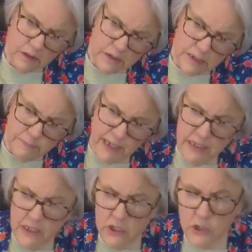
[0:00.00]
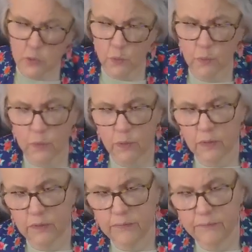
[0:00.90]
Spanish,
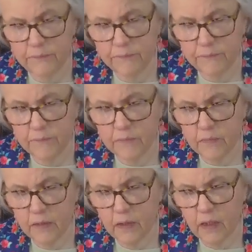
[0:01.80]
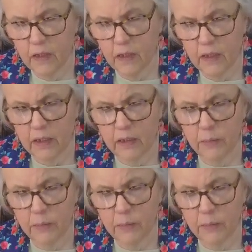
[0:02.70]
or it'll